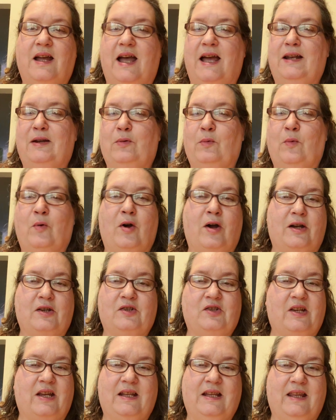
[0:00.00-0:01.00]
I don't
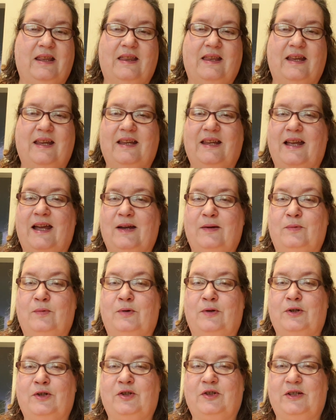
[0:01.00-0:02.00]
wash anything. I
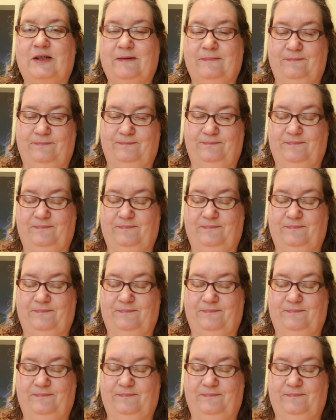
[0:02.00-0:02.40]
wash it.